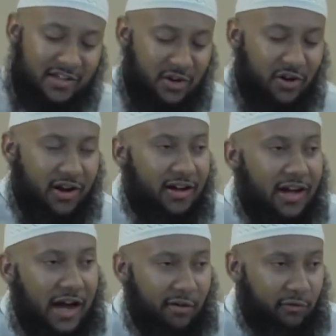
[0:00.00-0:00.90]
So
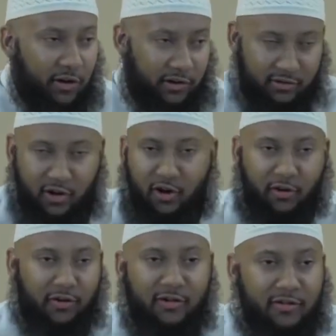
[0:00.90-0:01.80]
Afwan,
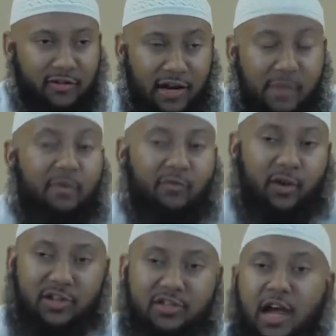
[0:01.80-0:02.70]
no. Let me
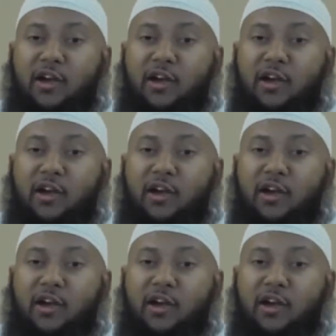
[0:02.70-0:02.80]
finish.